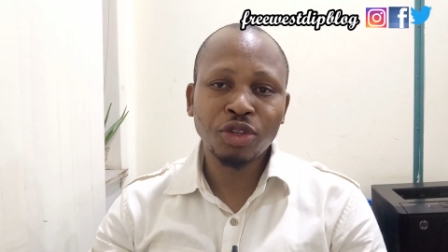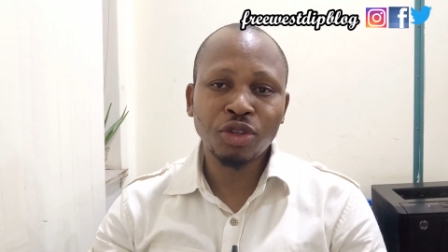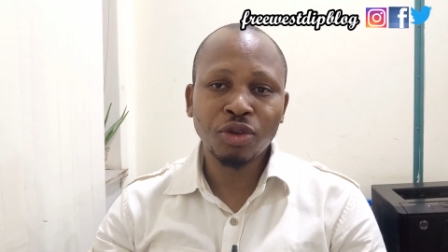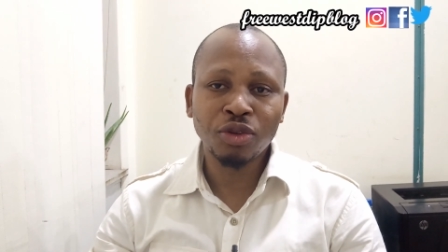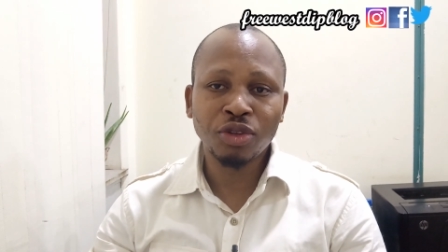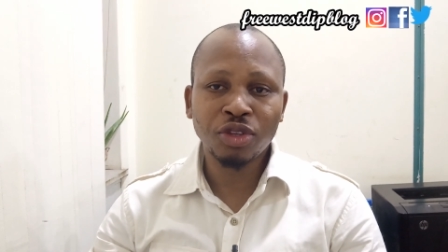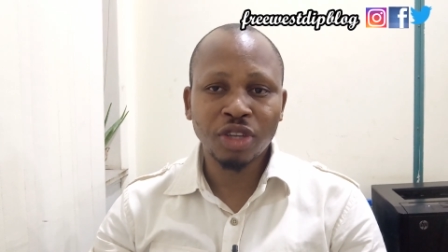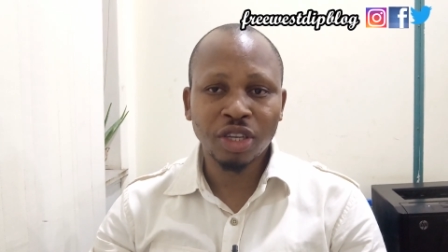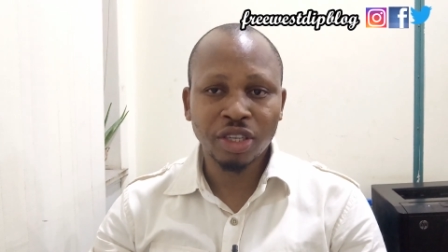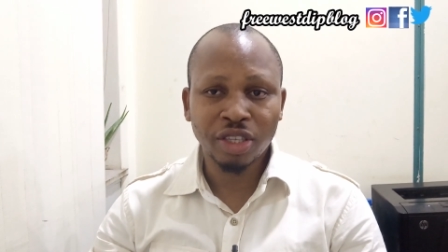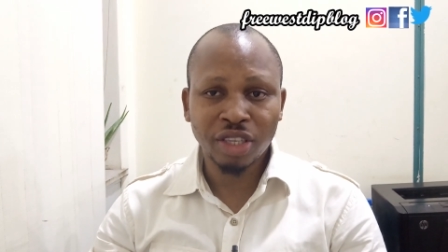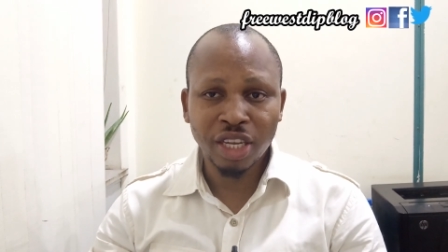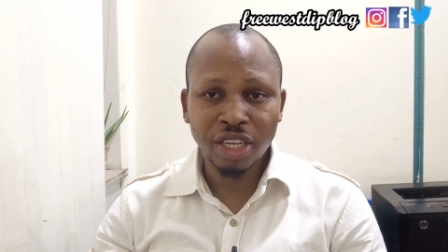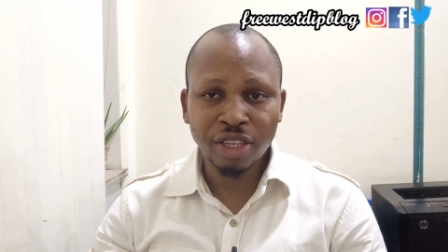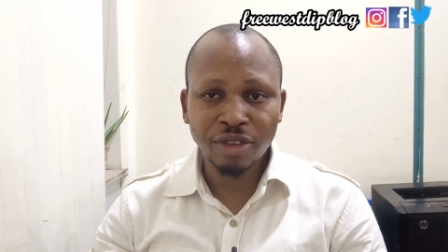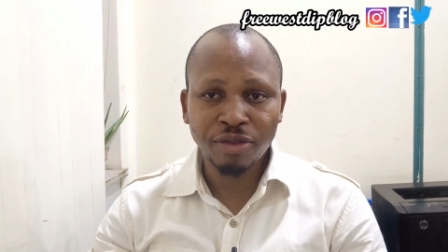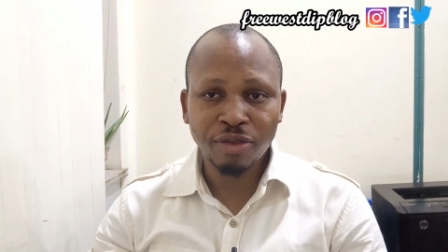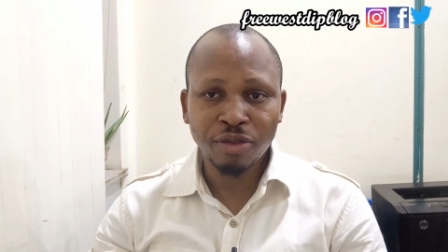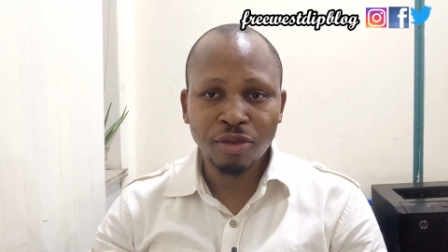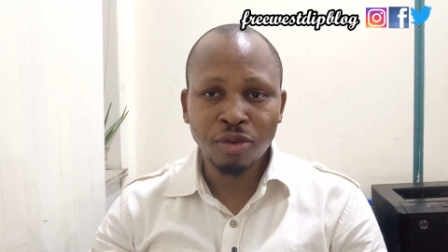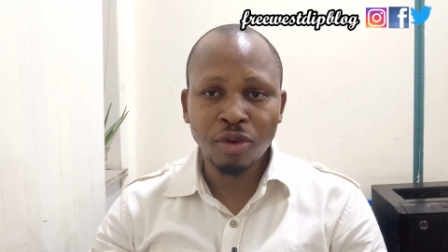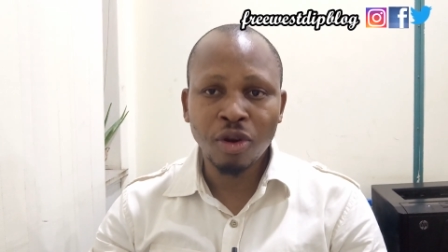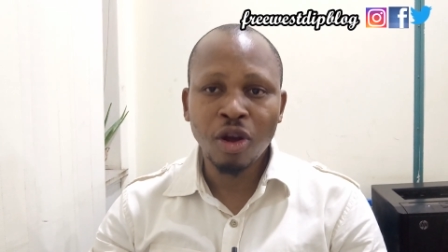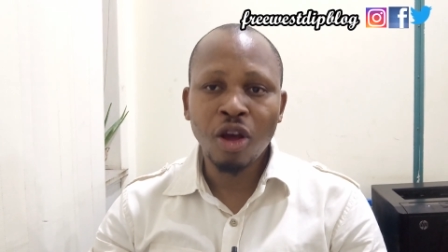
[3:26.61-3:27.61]
so
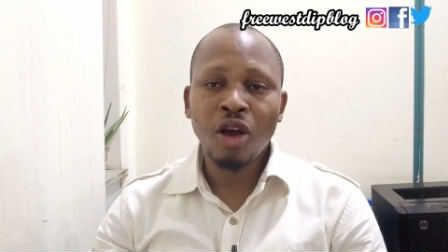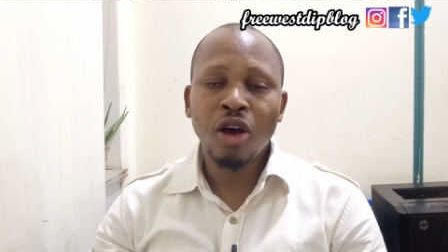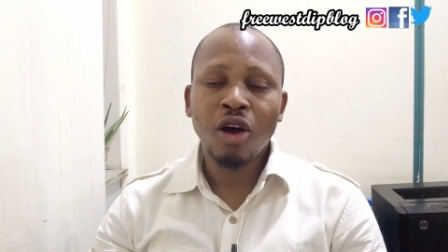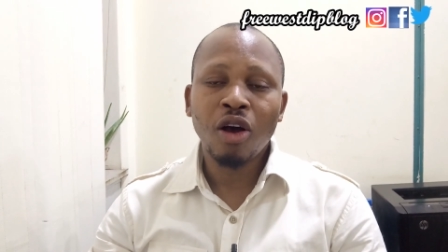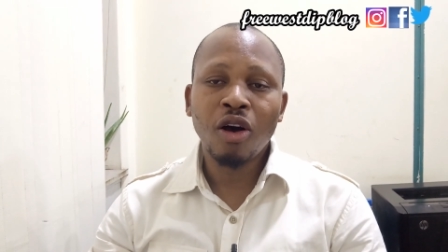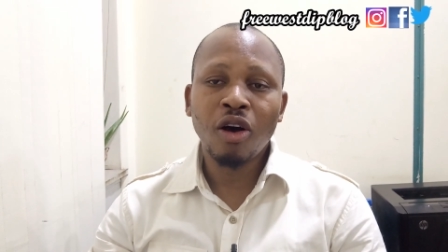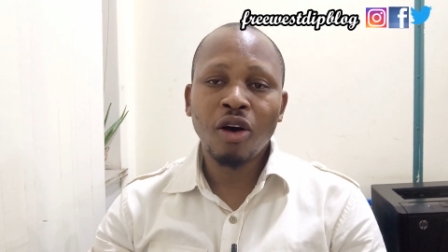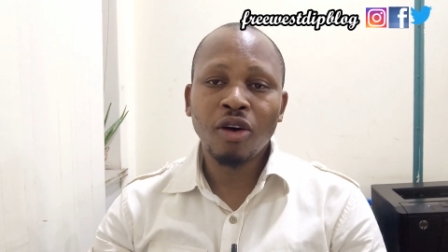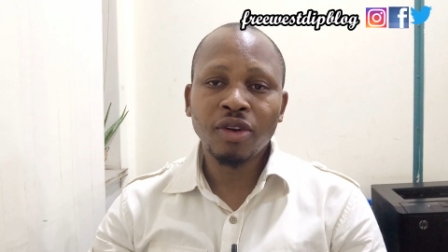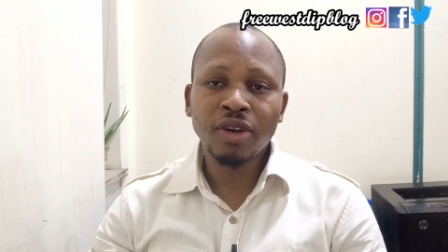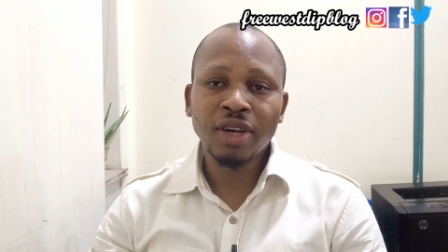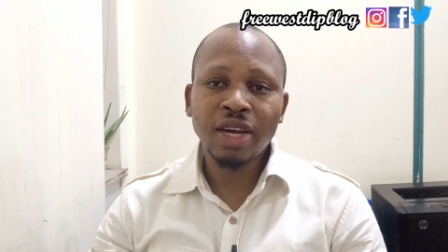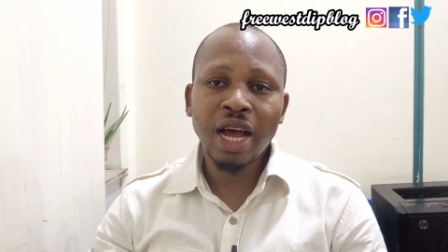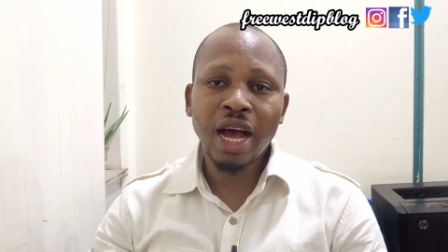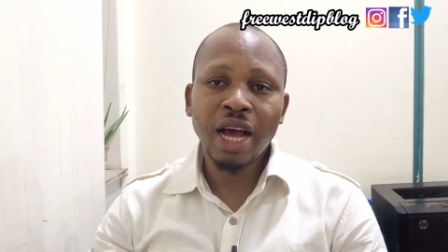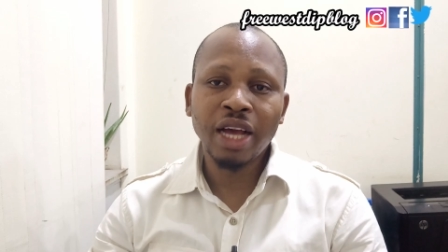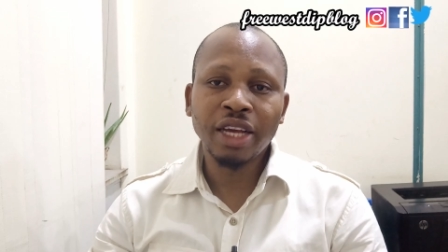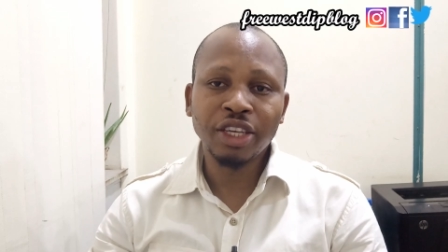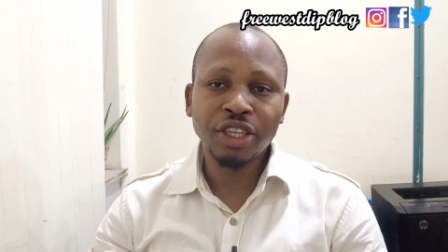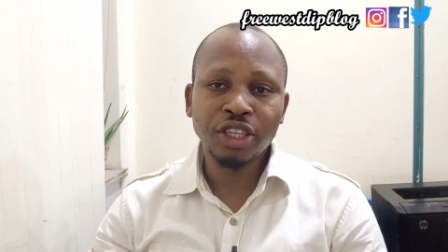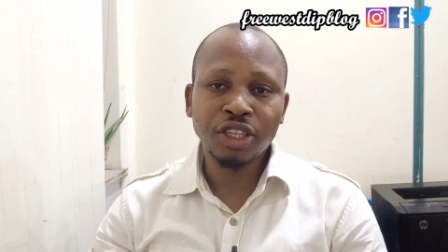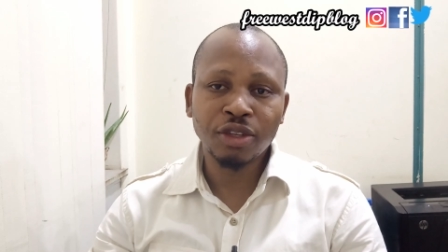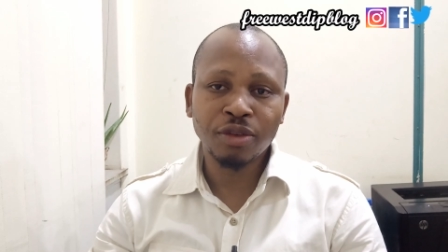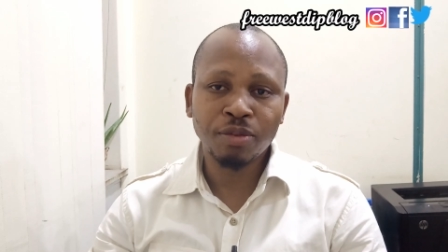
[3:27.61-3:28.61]
successful under
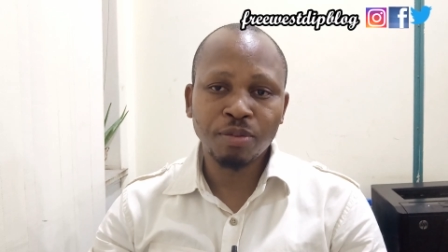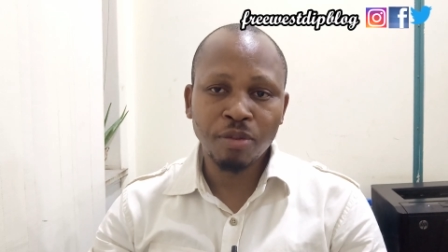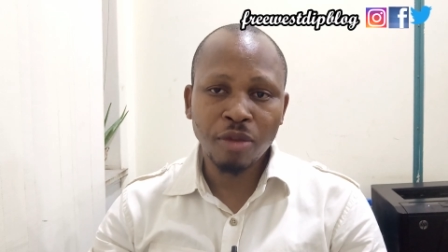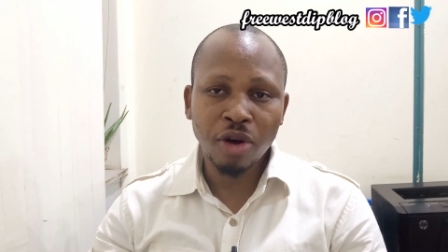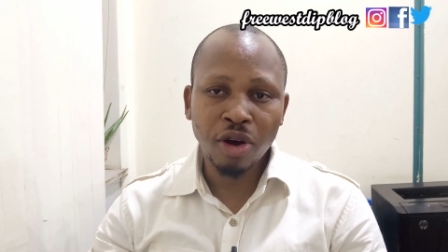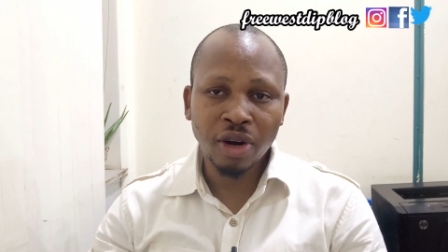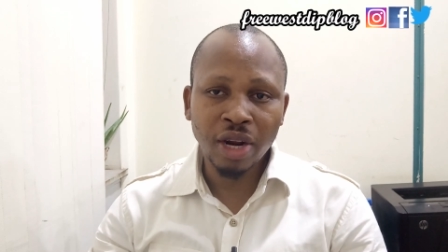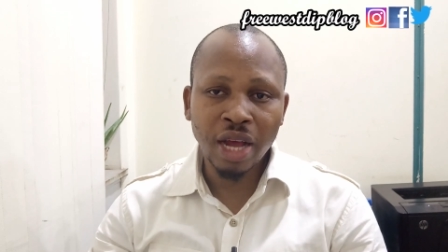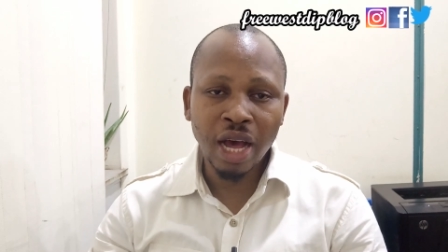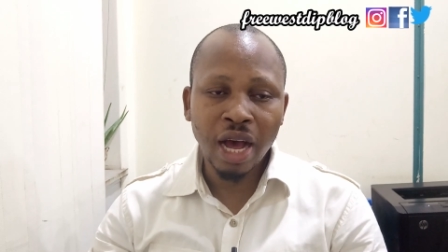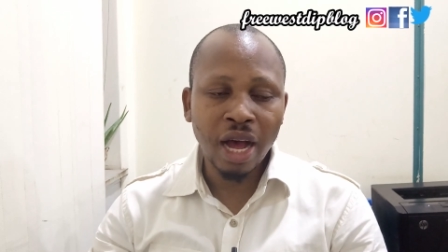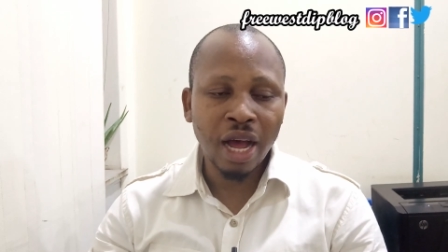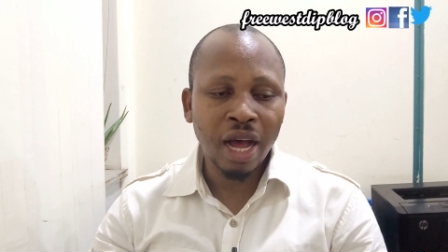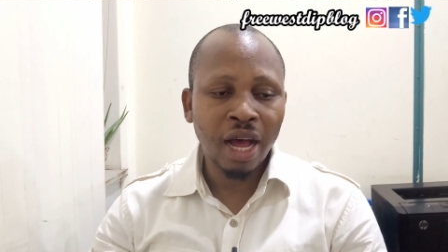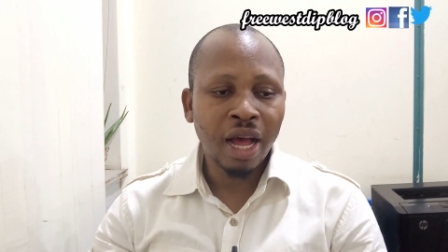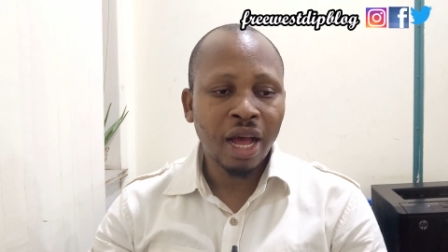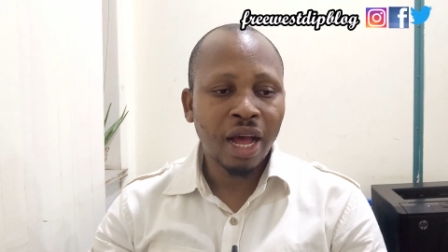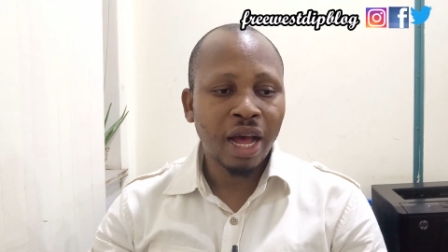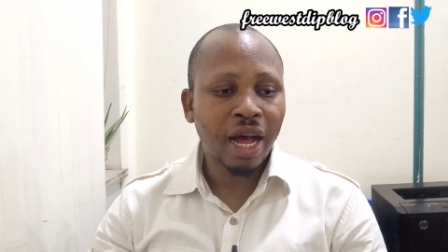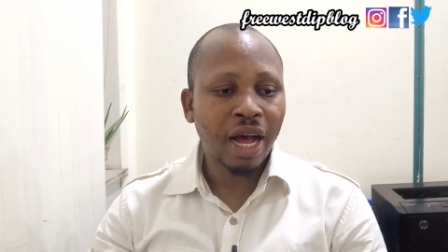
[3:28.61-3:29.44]
his mother,